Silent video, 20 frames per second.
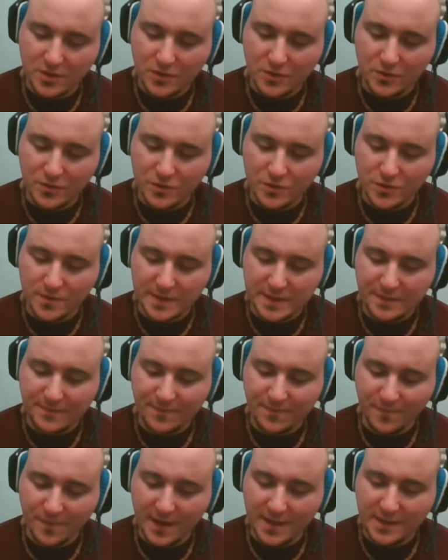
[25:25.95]
who treats
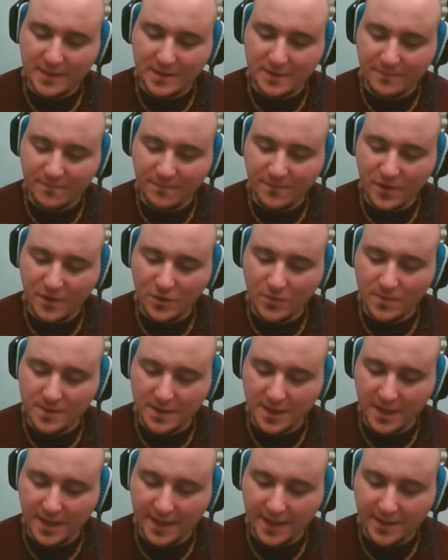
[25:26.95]
friend and foe
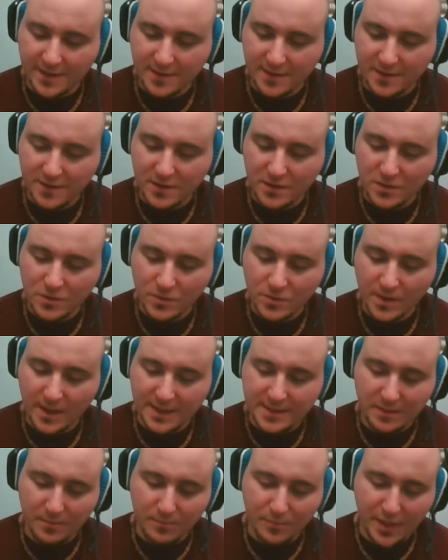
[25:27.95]
alike, who
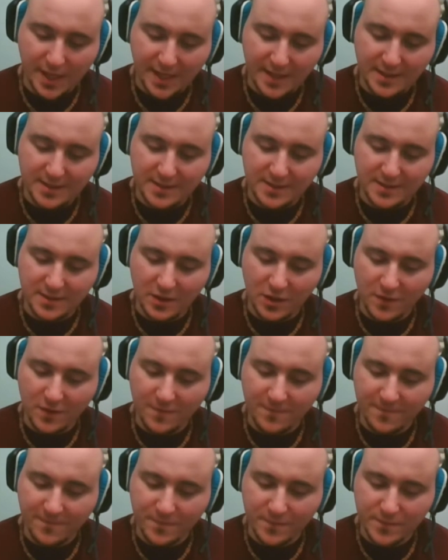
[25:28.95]
has abandoned all
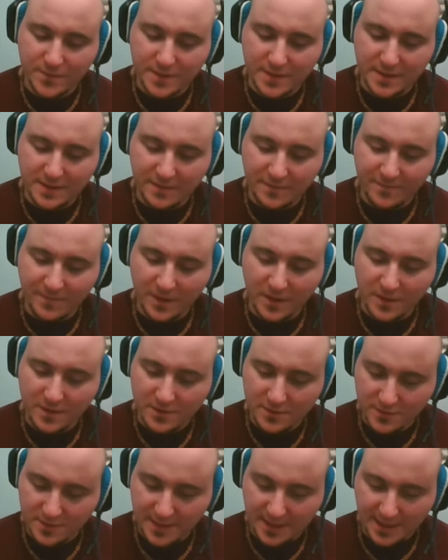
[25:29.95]
fruitive
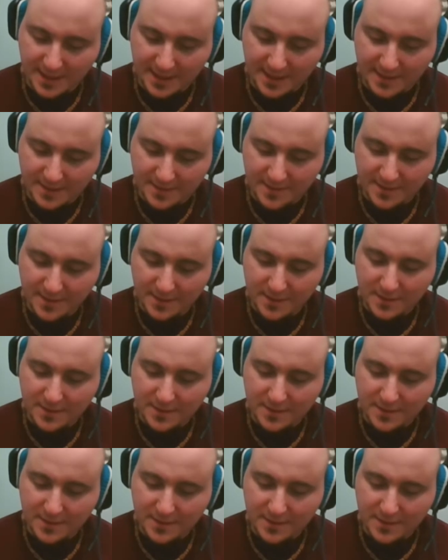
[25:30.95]
undertakings,